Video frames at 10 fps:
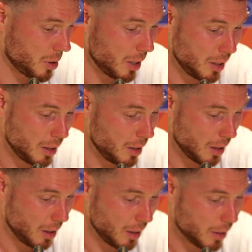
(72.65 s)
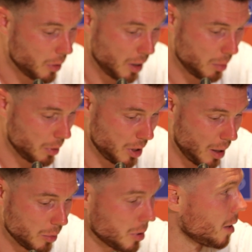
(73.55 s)
they did the incredible
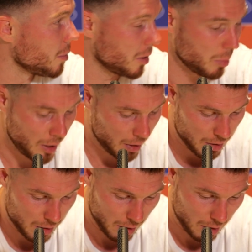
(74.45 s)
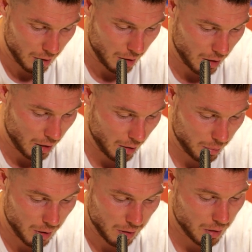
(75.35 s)
job to stop their bigs. I
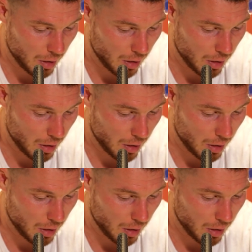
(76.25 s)
mean,